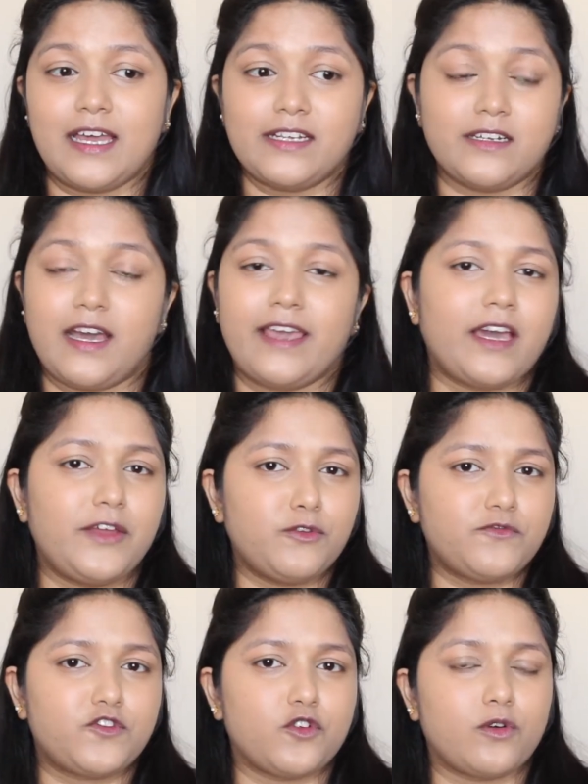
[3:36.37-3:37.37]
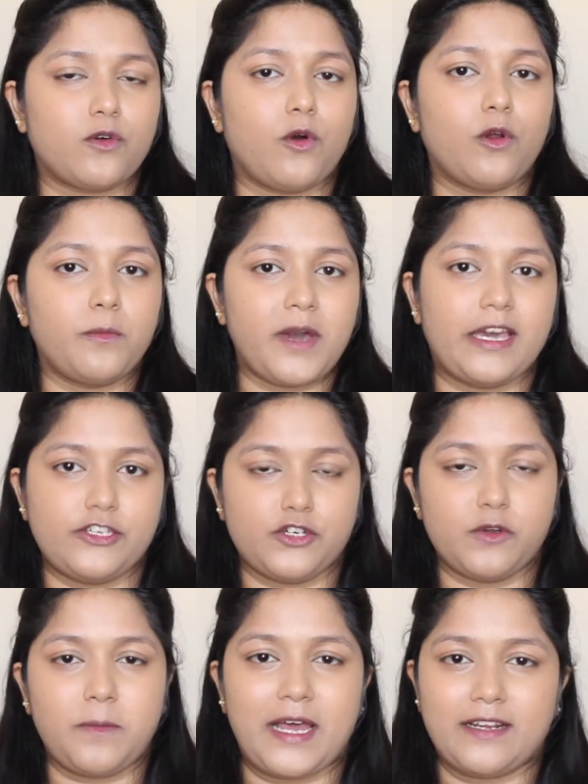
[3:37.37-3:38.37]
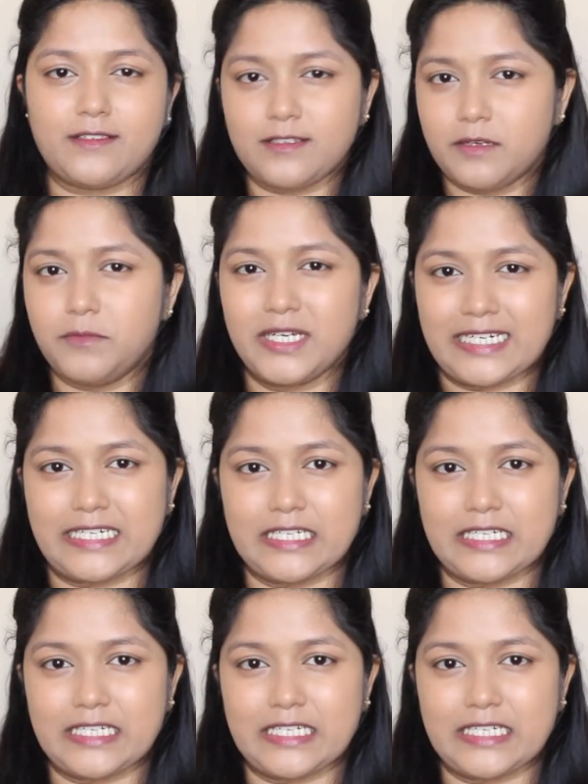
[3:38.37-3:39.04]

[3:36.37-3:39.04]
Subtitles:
and I kind of stored all my eyeshadow palettes in a big